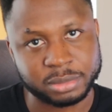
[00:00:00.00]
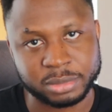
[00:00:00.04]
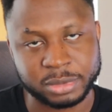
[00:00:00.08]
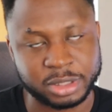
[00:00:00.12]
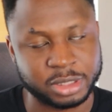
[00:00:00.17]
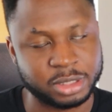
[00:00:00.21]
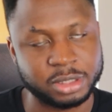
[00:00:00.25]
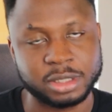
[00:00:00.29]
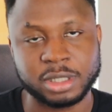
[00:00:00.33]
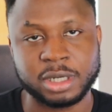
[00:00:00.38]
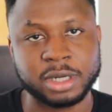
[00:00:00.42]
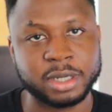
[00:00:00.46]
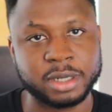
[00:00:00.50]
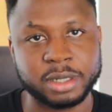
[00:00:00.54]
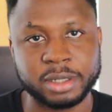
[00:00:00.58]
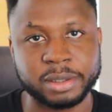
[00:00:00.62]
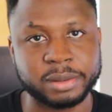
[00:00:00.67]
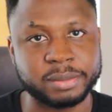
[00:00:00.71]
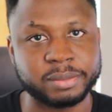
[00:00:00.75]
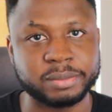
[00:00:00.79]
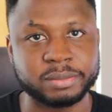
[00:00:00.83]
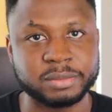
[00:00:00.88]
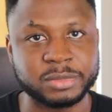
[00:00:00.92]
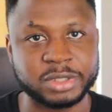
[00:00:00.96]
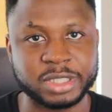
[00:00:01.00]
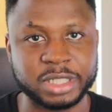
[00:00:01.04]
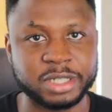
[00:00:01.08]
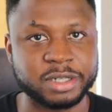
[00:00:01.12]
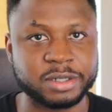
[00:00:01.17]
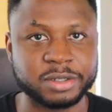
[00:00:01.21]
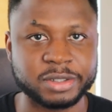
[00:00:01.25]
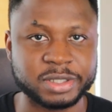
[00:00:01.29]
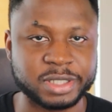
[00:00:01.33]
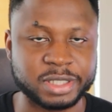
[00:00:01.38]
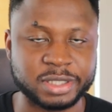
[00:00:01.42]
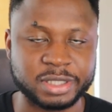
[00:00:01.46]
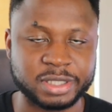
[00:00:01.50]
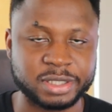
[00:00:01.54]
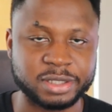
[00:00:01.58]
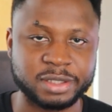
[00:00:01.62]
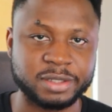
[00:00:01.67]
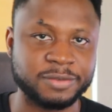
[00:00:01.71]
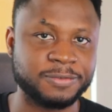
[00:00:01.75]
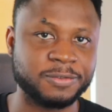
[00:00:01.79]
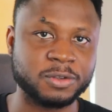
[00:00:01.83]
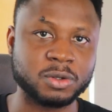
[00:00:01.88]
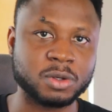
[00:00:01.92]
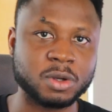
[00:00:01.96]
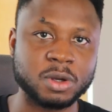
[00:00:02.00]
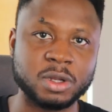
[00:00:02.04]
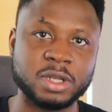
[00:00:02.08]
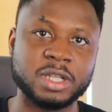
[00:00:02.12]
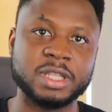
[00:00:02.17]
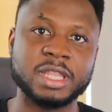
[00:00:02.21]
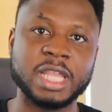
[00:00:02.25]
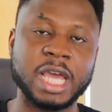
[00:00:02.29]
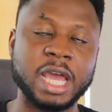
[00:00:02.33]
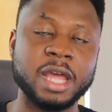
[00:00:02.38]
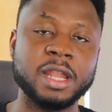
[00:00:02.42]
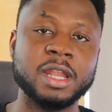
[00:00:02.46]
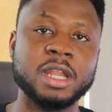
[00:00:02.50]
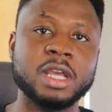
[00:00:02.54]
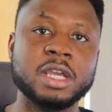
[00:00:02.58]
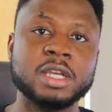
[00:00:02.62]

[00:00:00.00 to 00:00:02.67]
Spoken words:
the generosity, if you call it that.